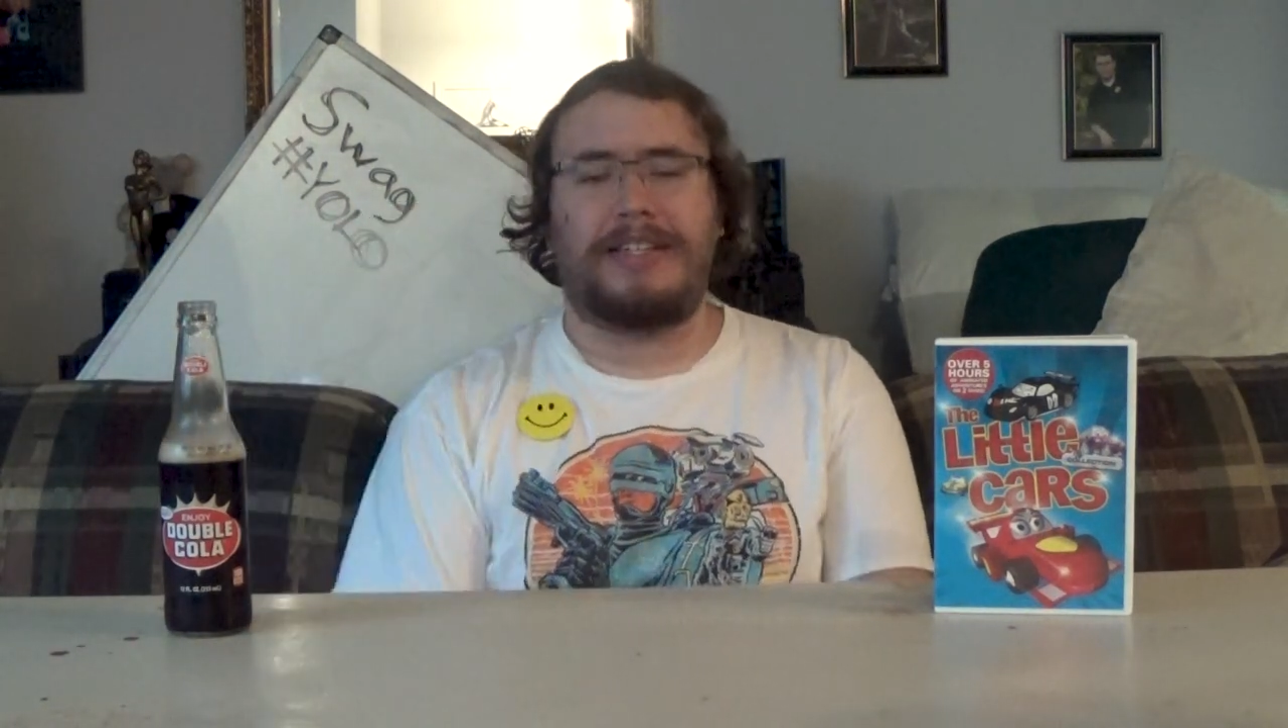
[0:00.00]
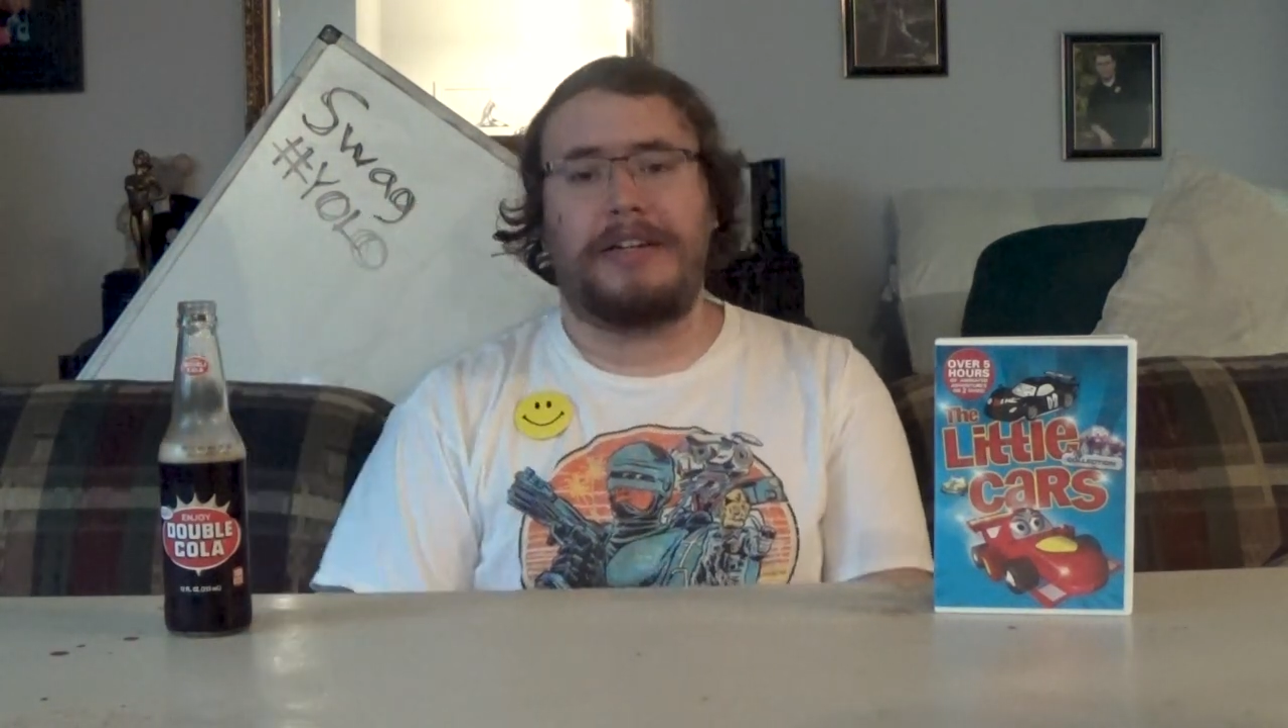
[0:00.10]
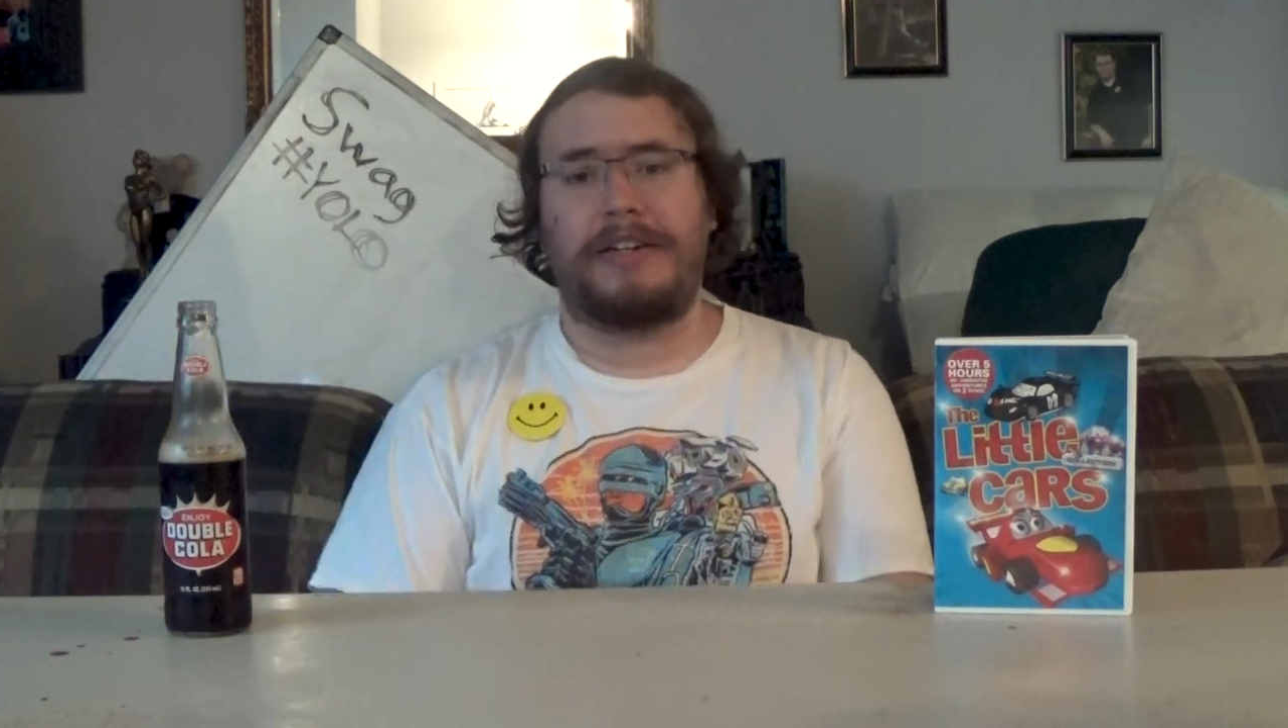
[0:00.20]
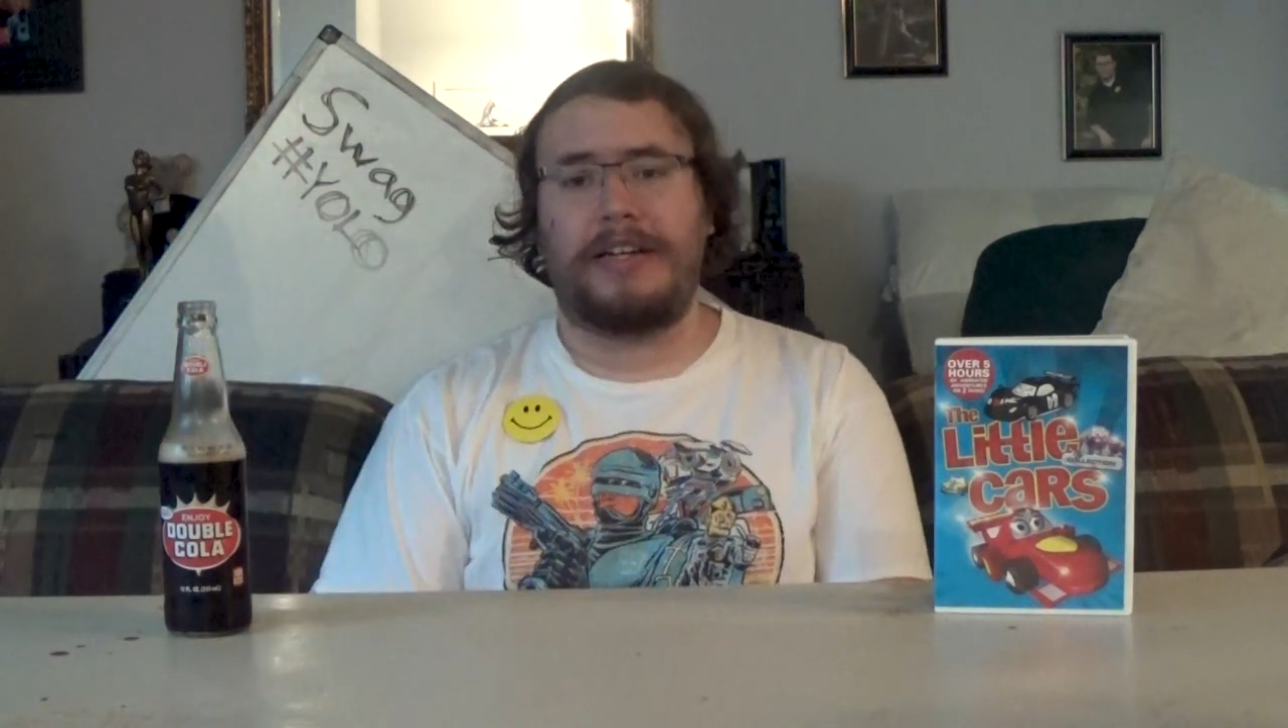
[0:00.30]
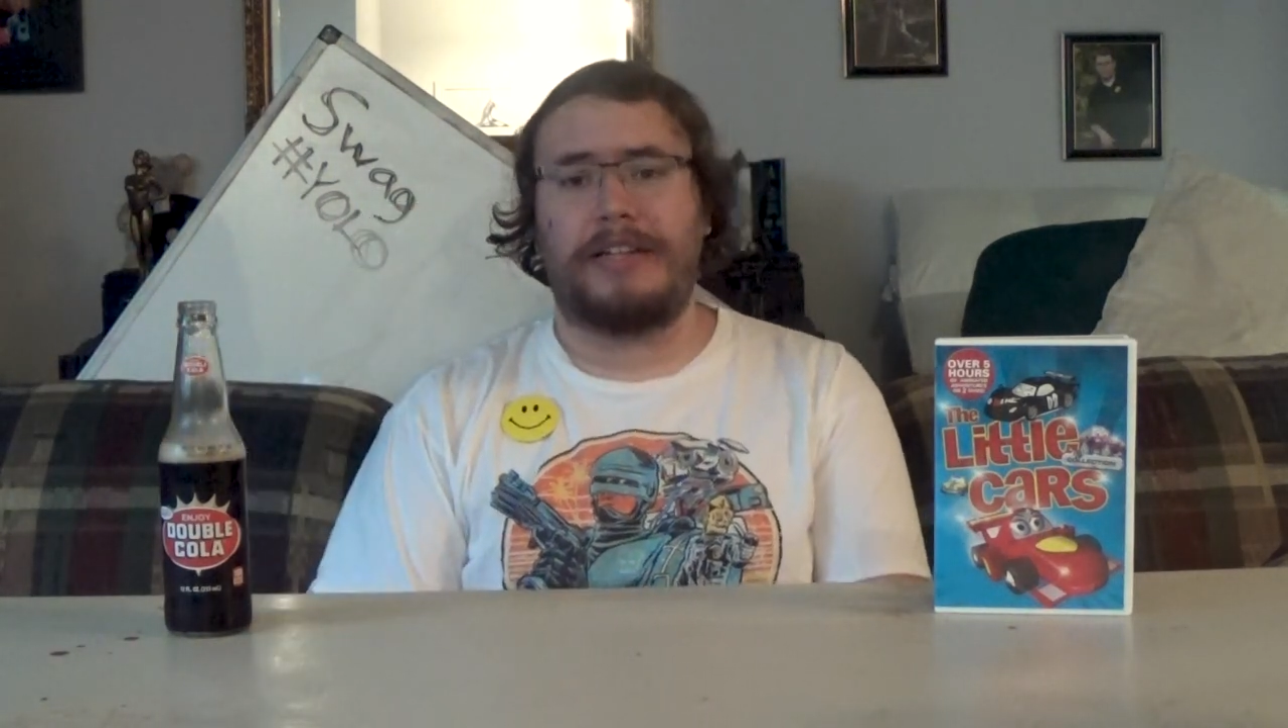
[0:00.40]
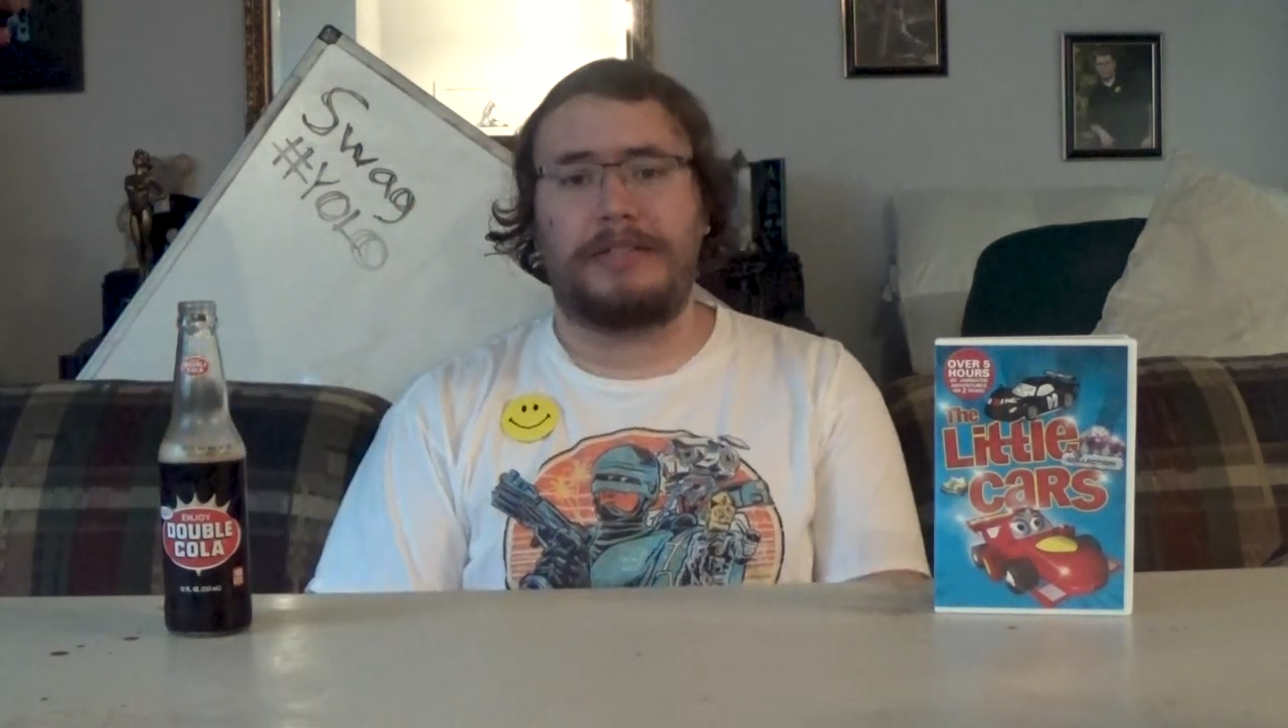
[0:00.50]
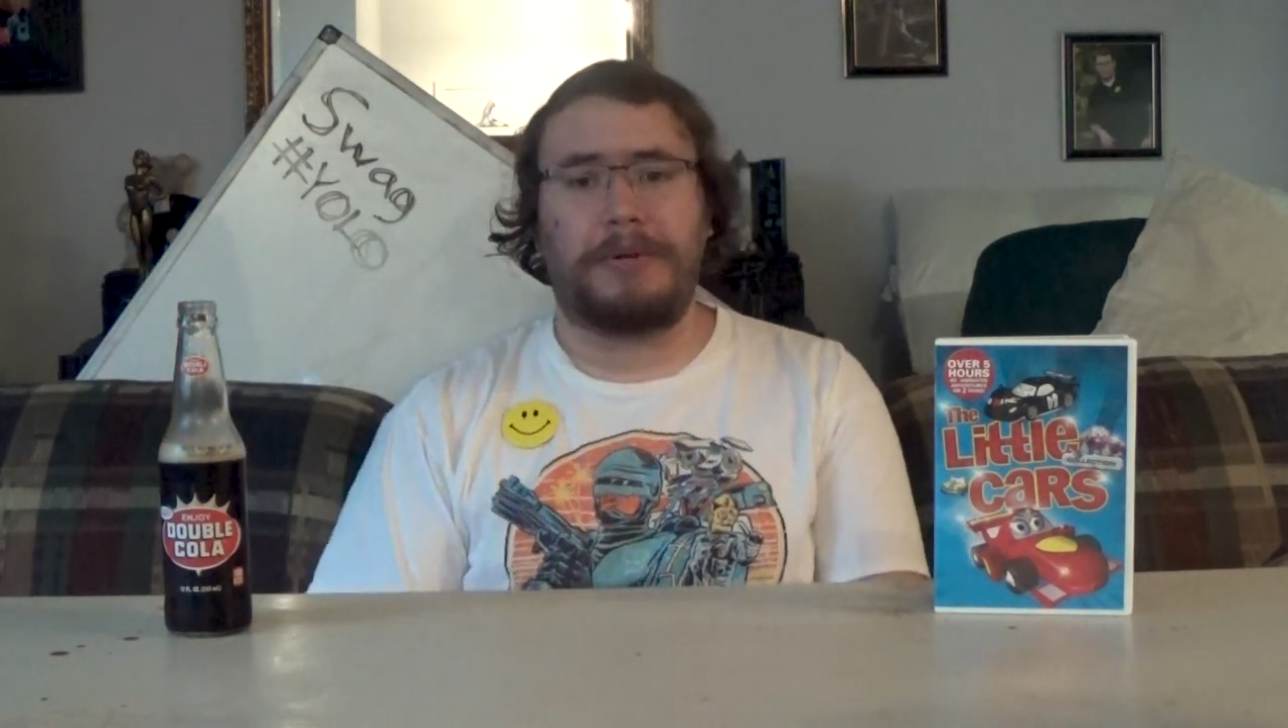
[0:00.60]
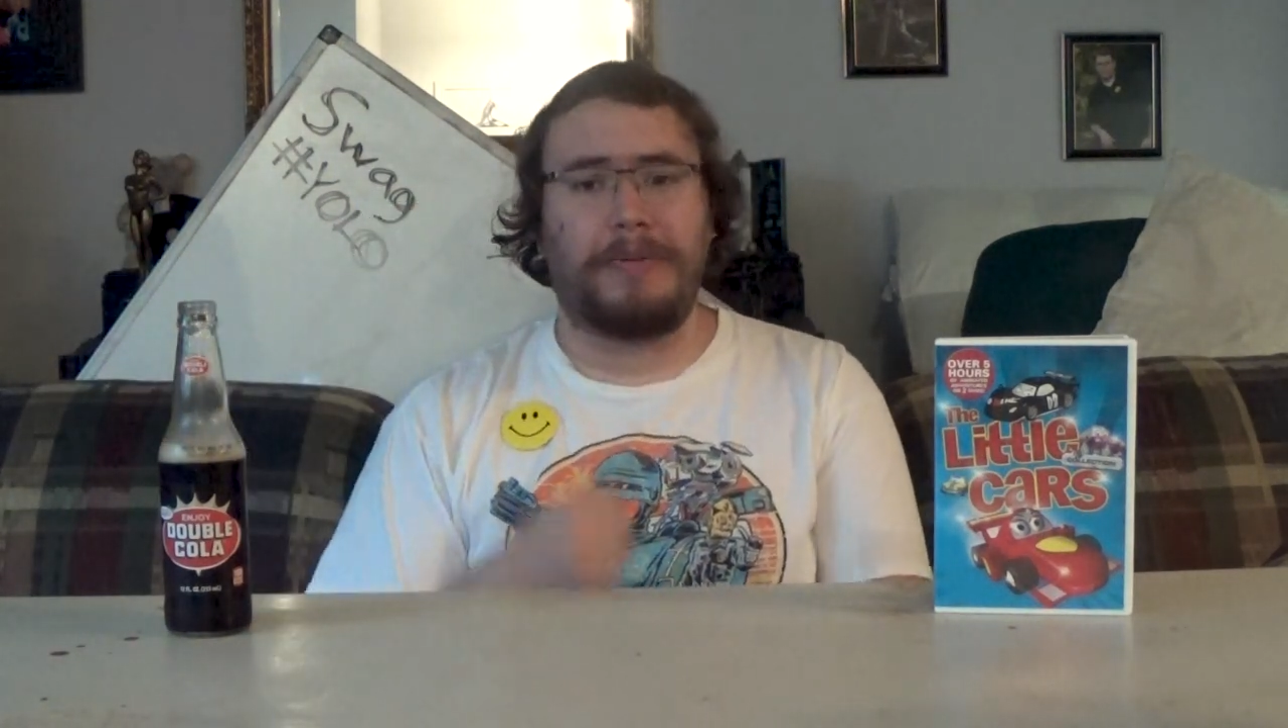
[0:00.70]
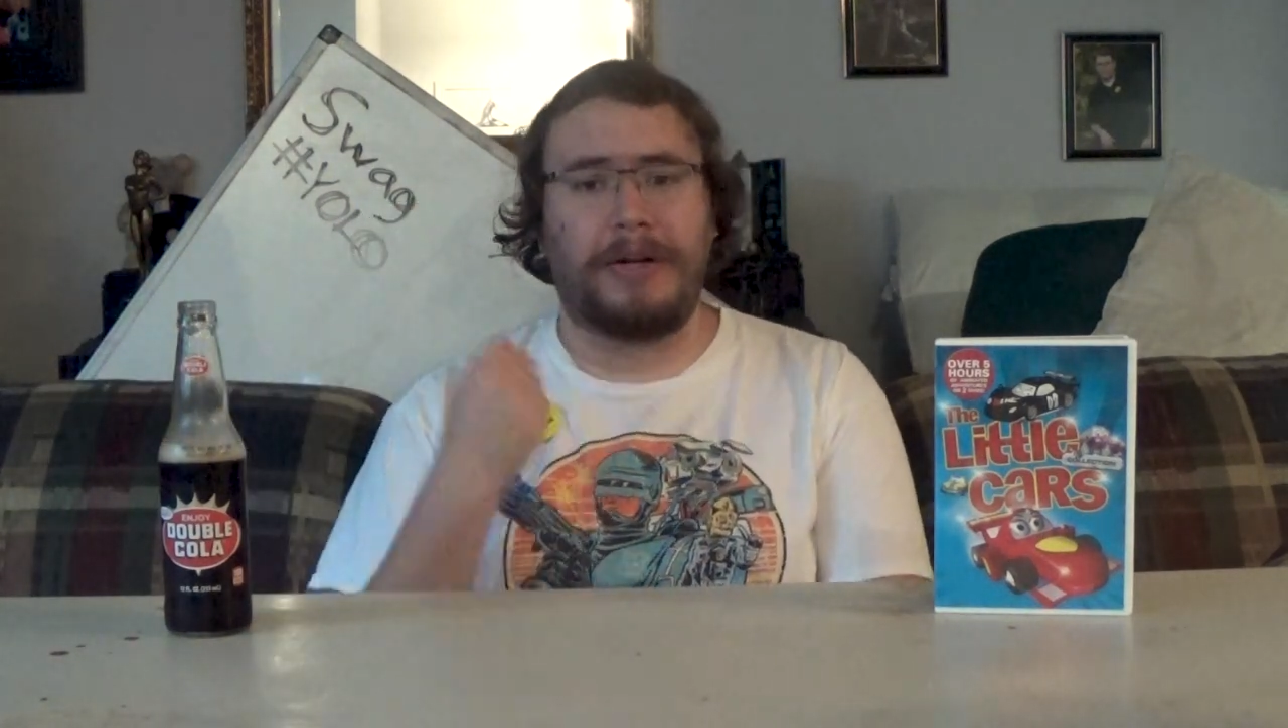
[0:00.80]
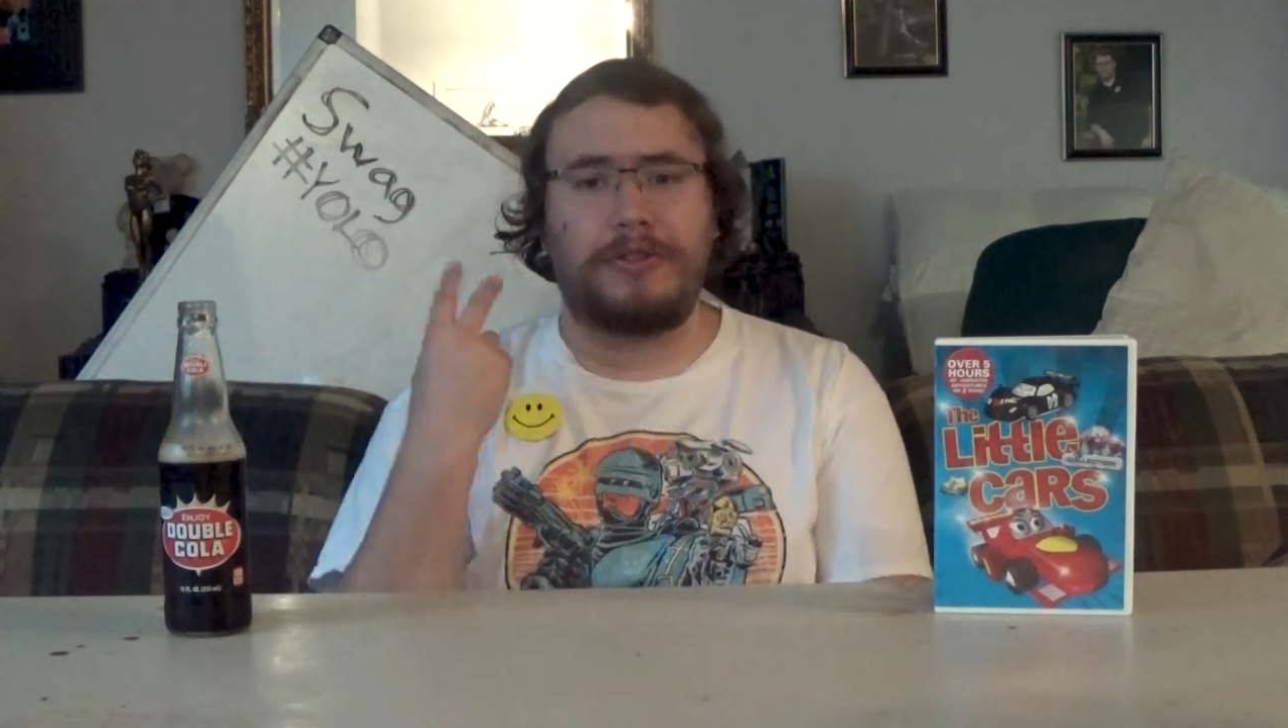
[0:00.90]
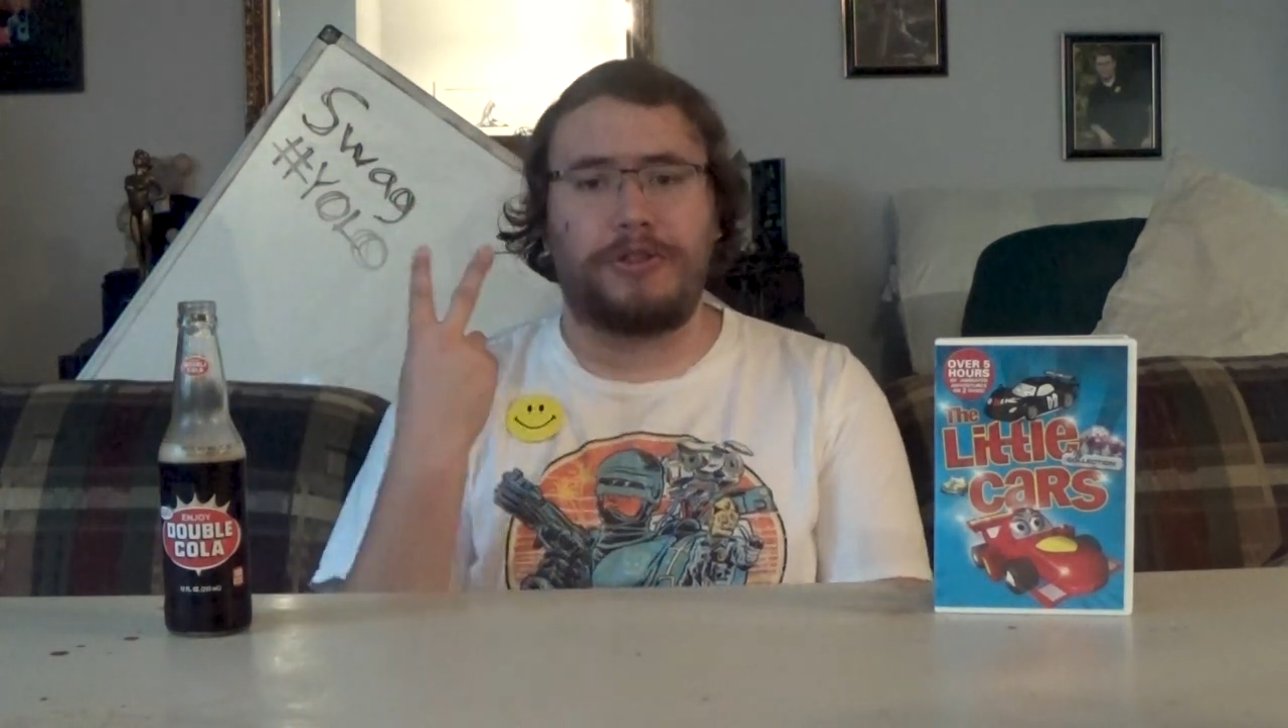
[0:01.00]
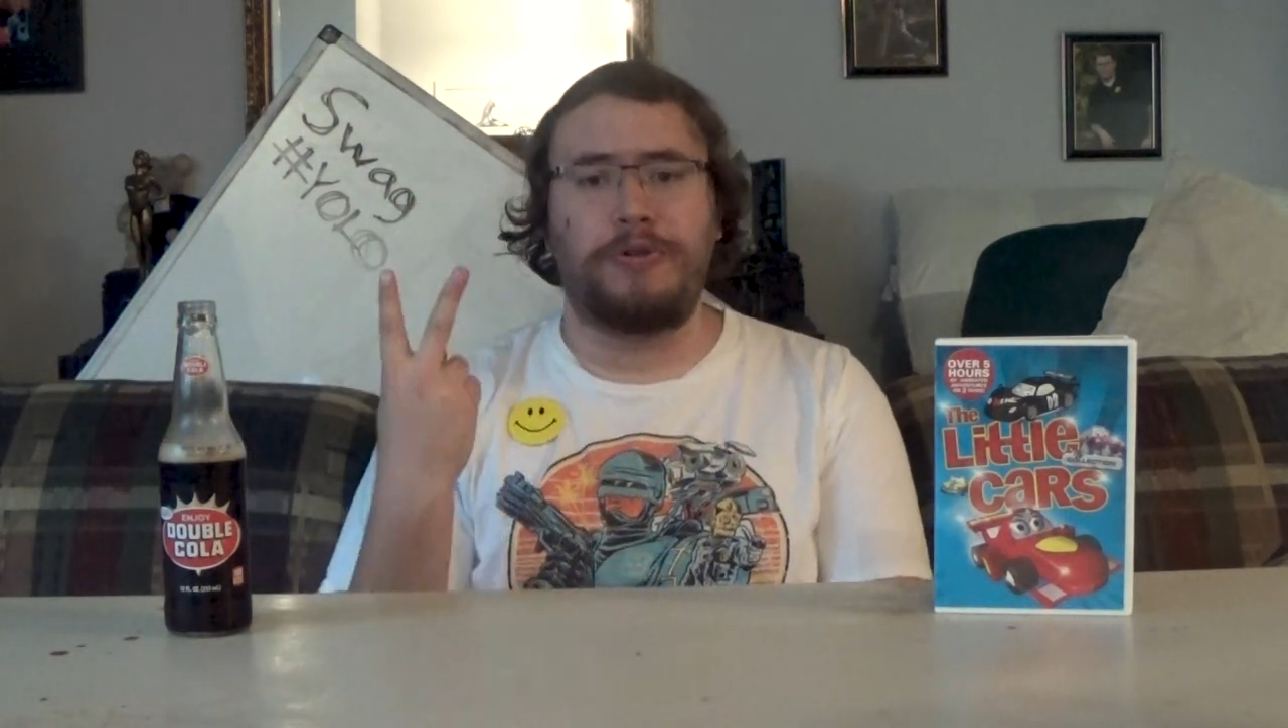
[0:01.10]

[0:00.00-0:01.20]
and it's been about